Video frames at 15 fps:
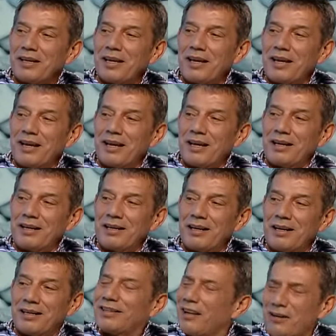And uh,
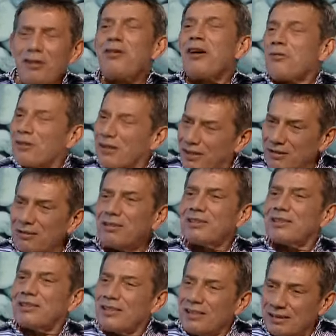I say, no, I want to go and
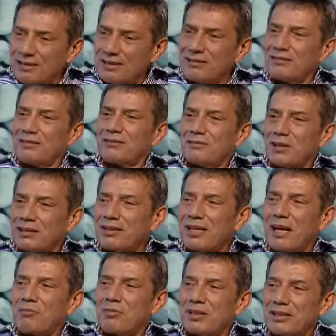see mm. what's
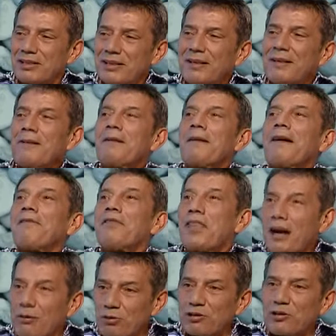happening. And
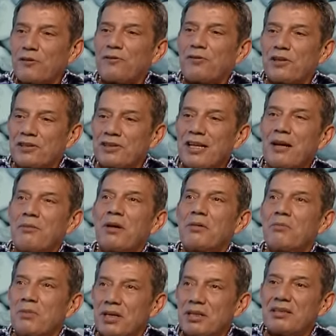that was the first time I
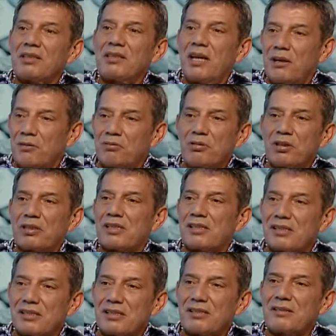met Dave
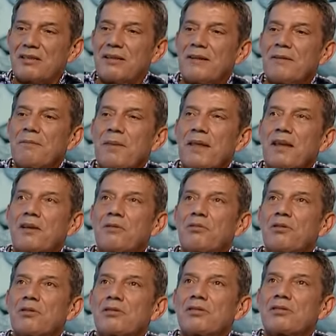Wilkerson. Mm. He
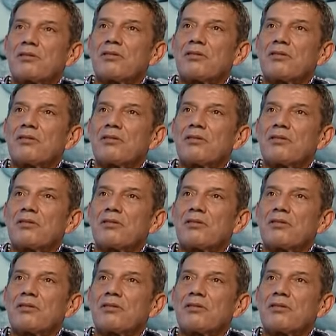was